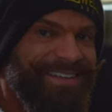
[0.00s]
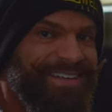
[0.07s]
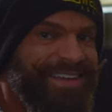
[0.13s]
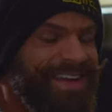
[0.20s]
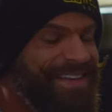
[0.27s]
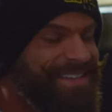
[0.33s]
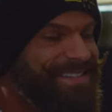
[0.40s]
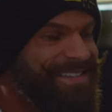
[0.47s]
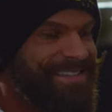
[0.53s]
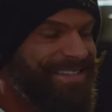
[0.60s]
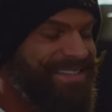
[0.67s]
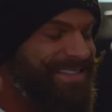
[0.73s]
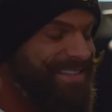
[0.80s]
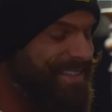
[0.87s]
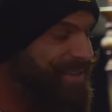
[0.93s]
guys,
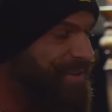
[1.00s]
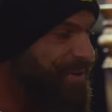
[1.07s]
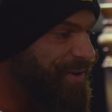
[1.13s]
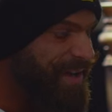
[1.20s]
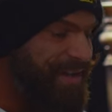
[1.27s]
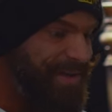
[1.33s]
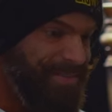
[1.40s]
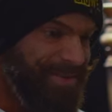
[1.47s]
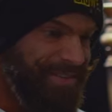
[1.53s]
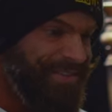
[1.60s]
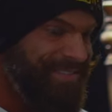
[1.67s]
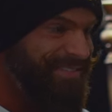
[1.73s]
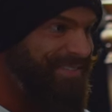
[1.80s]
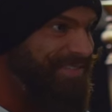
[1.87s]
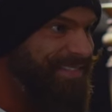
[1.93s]
it's incredible.
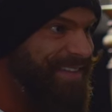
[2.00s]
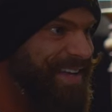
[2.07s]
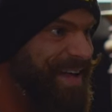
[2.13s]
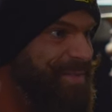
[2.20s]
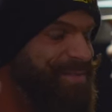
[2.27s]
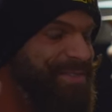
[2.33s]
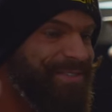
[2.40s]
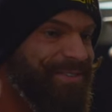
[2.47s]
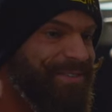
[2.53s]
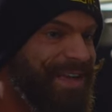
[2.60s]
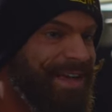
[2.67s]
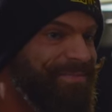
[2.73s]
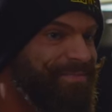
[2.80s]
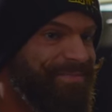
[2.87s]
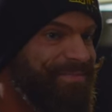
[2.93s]

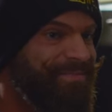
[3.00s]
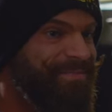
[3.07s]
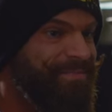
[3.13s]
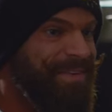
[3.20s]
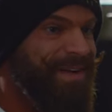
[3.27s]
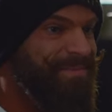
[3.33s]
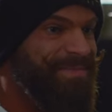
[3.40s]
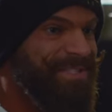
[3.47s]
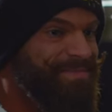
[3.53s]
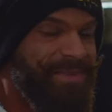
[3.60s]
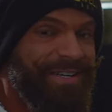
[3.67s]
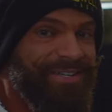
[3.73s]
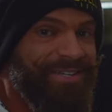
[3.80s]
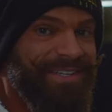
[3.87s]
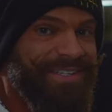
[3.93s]
Absolutely, I'm
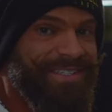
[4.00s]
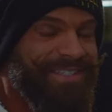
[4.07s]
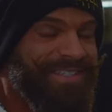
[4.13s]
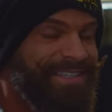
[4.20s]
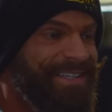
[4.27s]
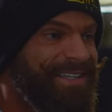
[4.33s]
speechless.